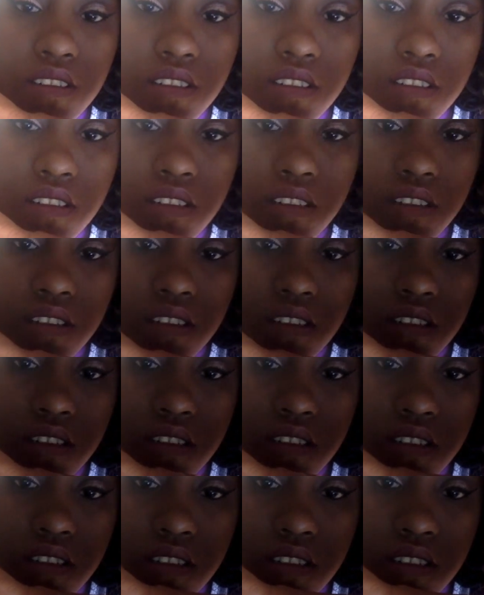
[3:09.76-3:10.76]

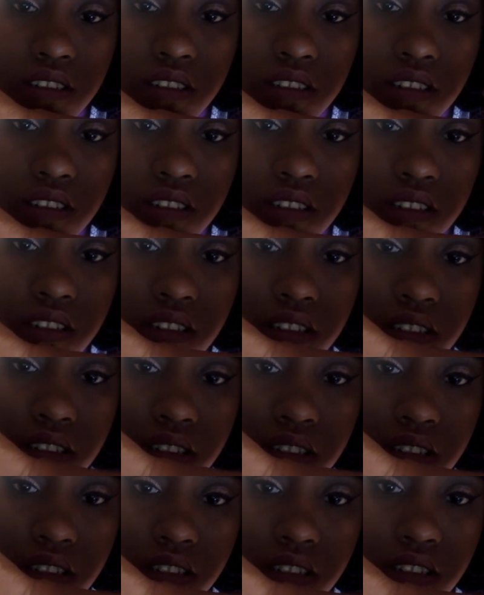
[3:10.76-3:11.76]

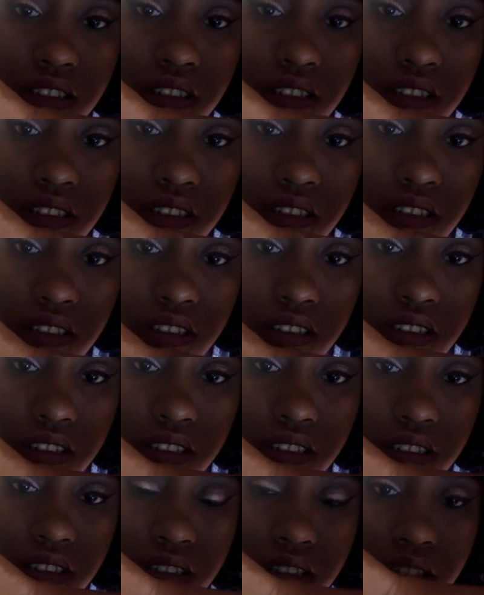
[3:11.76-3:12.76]

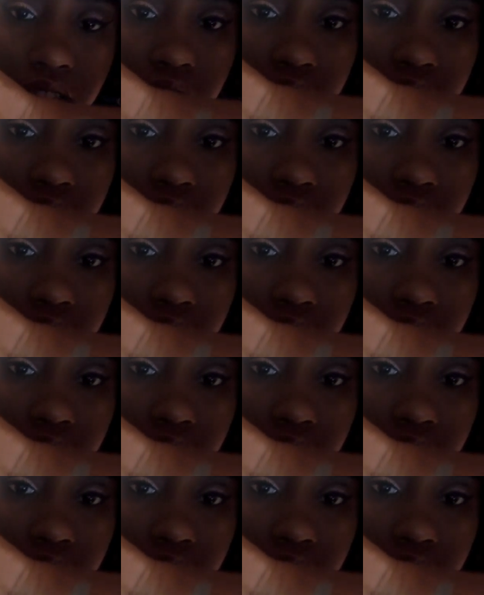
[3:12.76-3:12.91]
Nobody speaks.